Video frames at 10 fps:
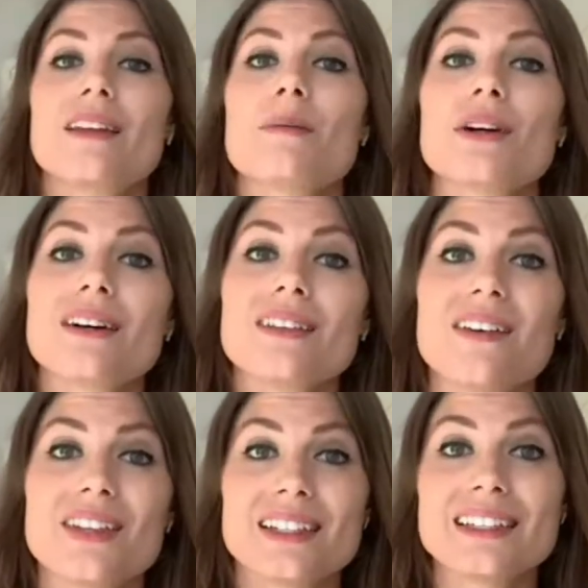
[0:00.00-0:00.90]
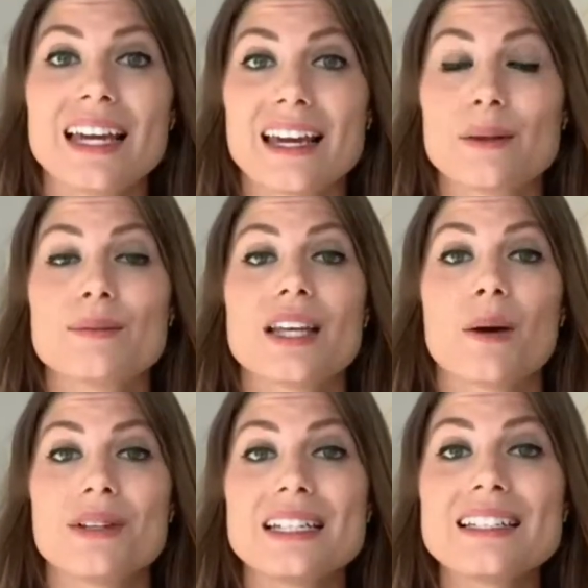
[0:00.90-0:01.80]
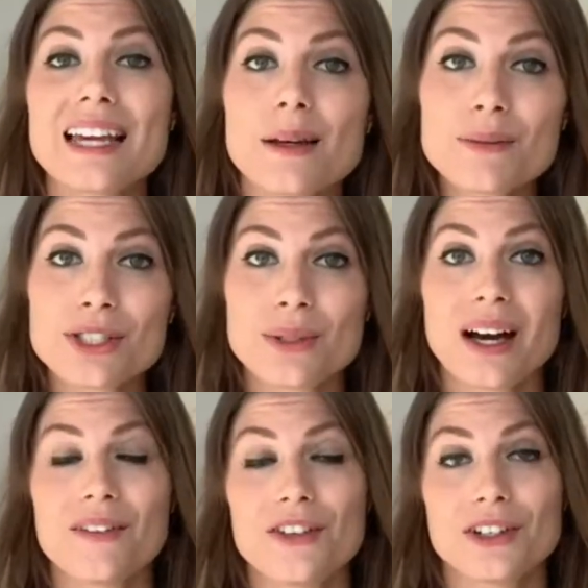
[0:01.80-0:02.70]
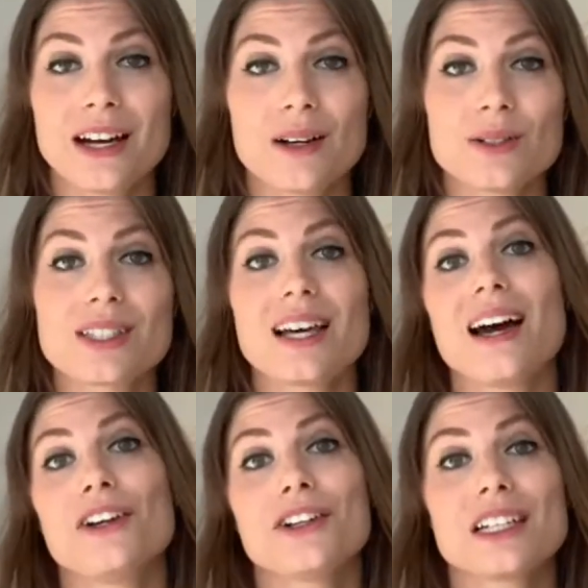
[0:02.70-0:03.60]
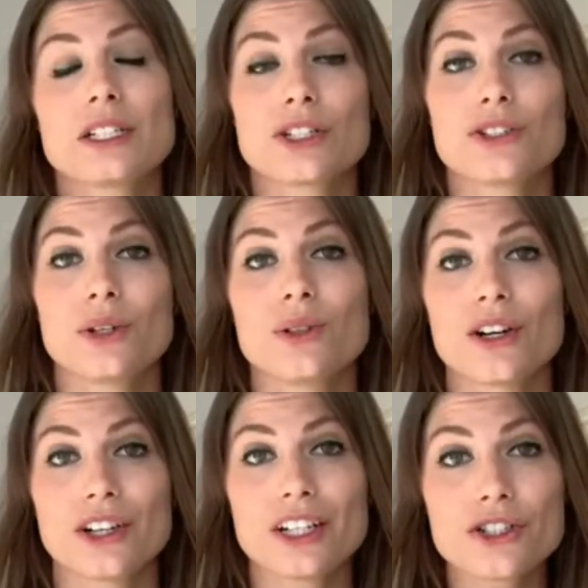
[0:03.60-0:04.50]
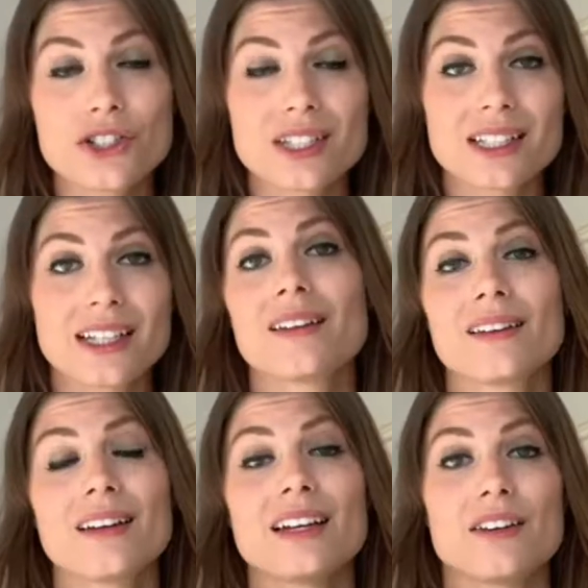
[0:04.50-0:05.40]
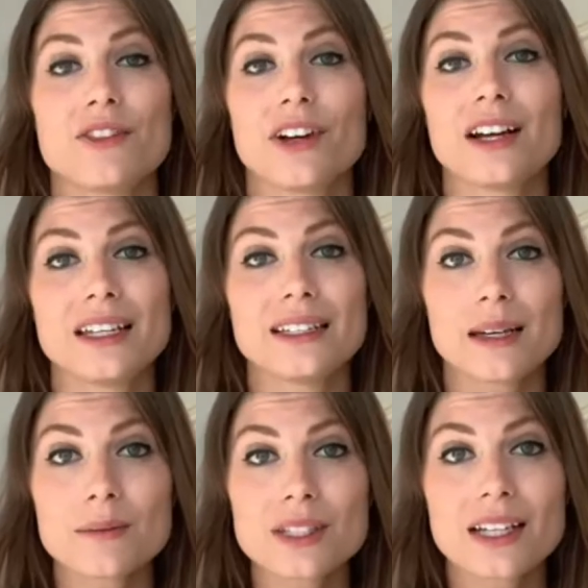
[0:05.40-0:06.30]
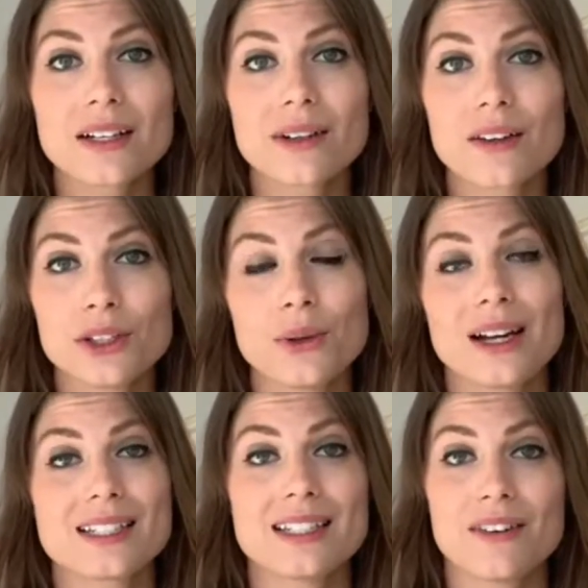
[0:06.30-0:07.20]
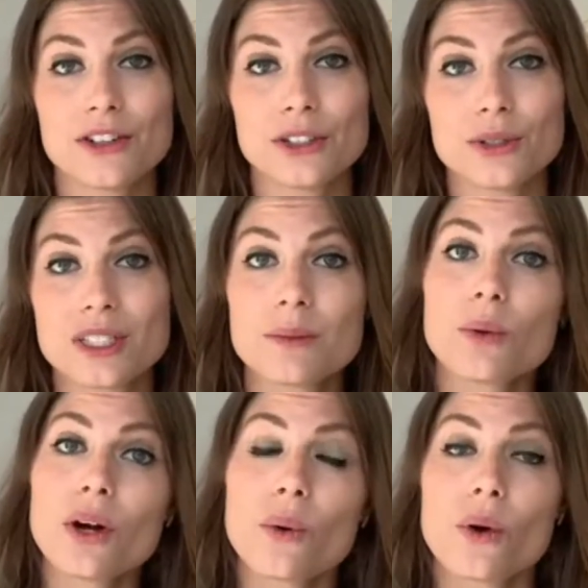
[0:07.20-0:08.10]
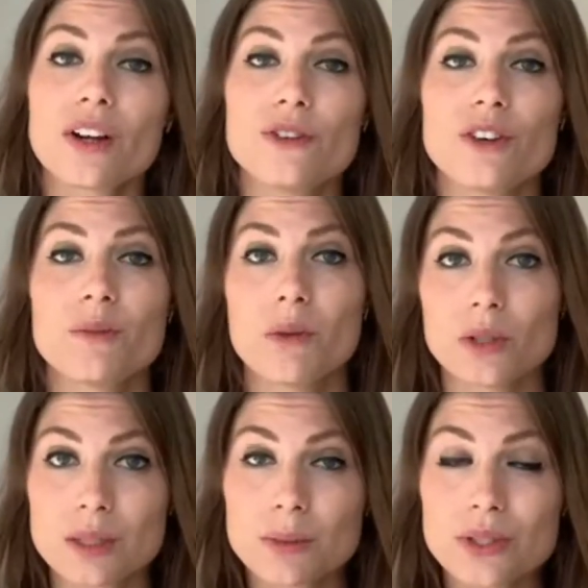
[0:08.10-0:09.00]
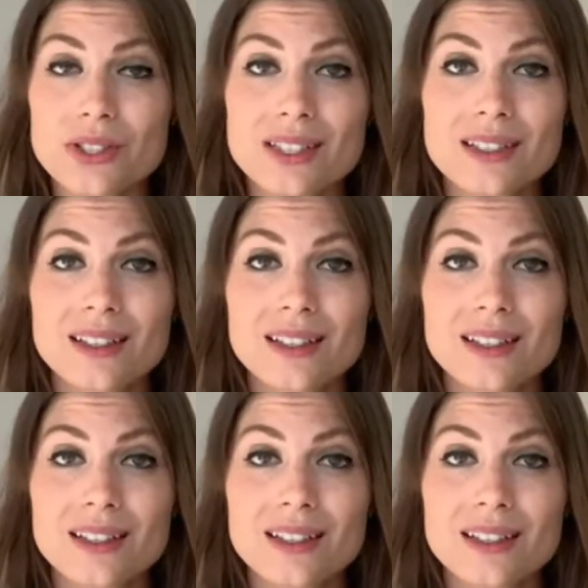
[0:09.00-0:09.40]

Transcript: Number eleven, games. How many games do you have in your house that your kids are no longer interested in? If there are any games lying around that you guys never use anymore, or if you have multiples